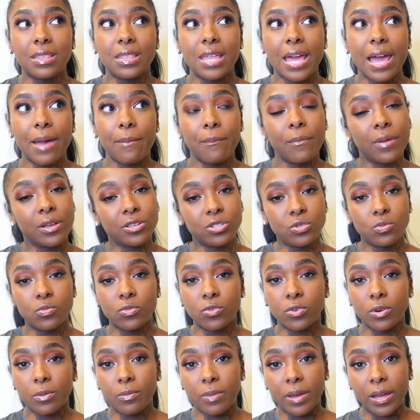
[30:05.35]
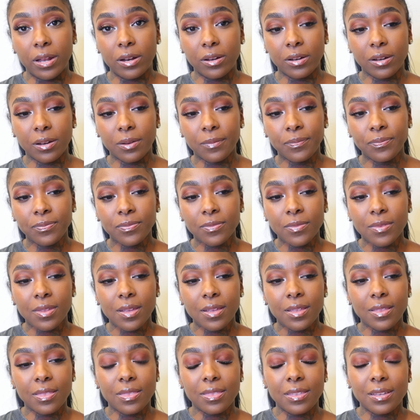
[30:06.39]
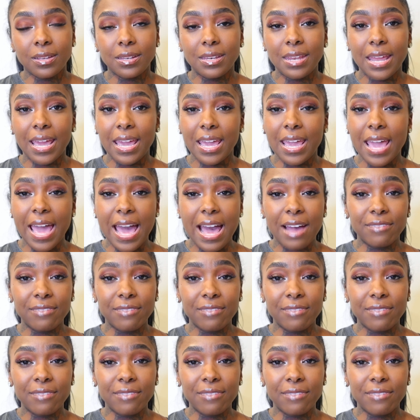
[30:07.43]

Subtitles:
that much more better. The day